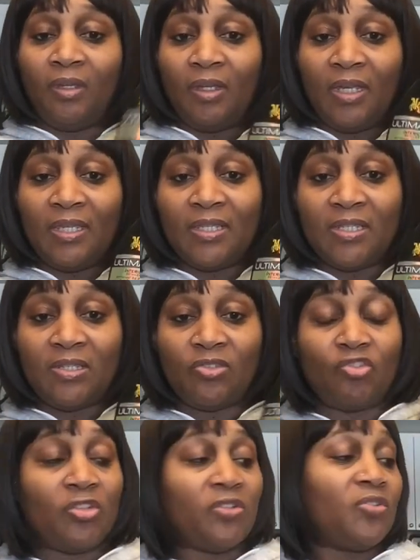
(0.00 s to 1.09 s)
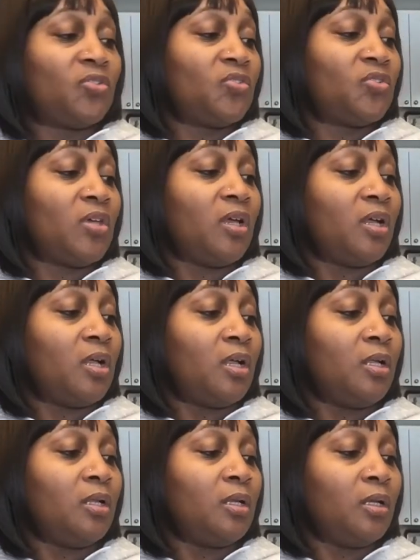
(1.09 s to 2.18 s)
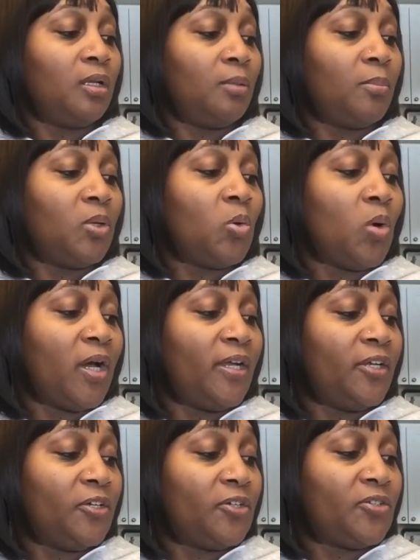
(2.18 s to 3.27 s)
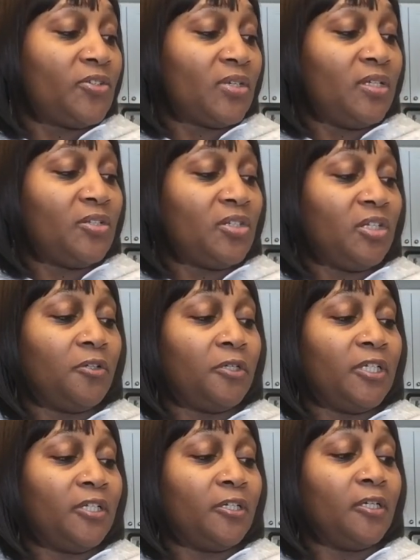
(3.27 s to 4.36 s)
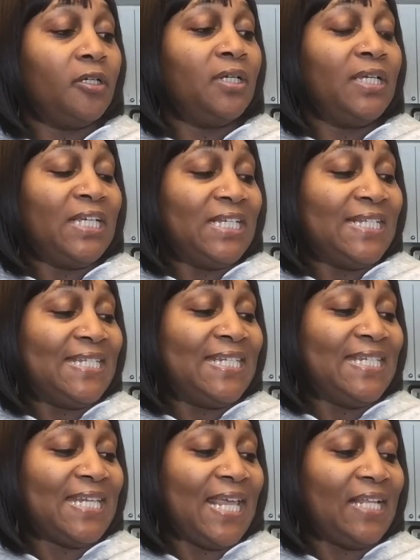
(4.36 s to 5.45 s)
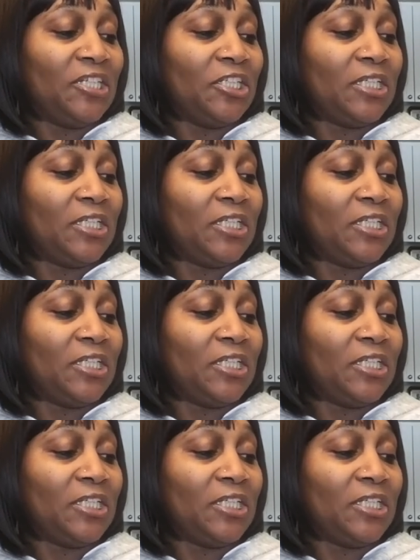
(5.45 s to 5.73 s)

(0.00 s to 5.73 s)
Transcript: And this is just Meguiar's Interior Detailer.